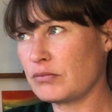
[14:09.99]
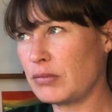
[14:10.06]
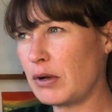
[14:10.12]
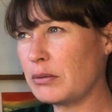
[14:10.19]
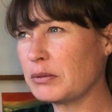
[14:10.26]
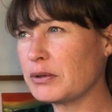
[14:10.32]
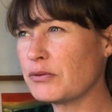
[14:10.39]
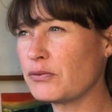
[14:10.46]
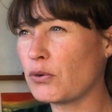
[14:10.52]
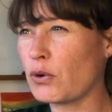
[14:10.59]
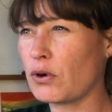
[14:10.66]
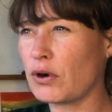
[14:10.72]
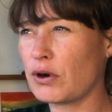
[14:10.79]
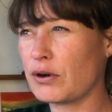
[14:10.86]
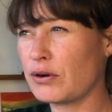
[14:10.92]
Probably
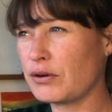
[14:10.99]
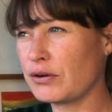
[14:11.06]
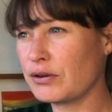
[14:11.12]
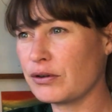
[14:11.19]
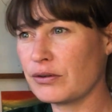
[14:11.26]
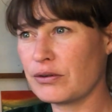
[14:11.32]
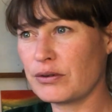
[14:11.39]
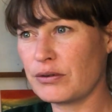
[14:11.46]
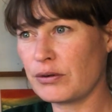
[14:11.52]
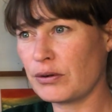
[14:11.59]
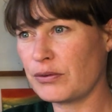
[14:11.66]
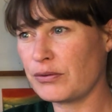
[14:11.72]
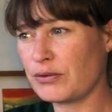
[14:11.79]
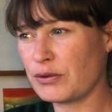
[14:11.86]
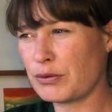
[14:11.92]
4
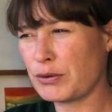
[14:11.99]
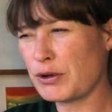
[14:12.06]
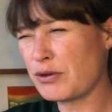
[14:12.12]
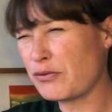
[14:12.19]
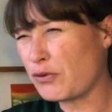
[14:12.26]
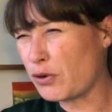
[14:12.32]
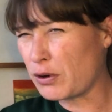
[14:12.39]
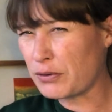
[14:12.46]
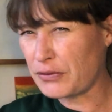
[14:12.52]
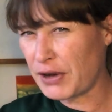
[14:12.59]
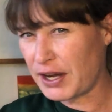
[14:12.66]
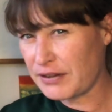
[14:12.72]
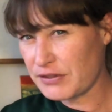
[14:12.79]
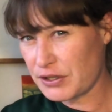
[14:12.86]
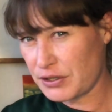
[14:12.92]
or 3, 4, or
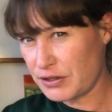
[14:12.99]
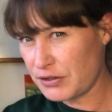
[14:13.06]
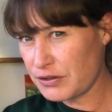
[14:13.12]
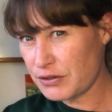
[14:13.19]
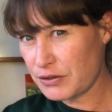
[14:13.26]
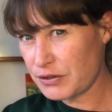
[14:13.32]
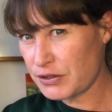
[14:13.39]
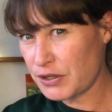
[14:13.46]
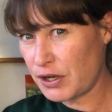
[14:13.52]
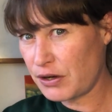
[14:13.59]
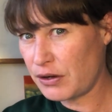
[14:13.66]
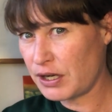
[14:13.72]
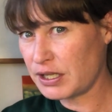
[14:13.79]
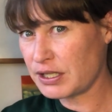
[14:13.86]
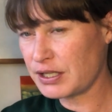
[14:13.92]
5 years or so.
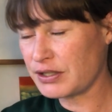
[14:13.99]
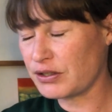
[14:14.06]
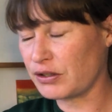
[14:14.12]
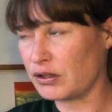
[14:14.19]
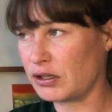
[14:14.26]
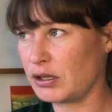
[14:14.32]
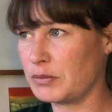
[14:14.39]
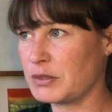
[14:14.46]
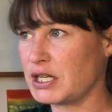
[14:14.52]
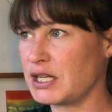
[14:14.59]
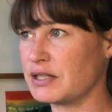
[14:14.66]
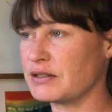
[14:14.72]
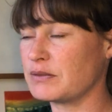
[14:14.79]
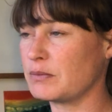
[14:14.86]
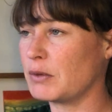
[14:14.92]
I'd need to look up
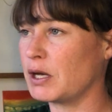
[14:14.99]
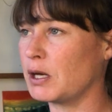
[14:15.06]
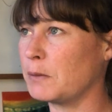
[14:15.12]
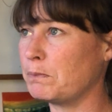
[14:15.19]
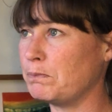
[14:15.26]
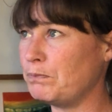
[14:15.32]
dates, but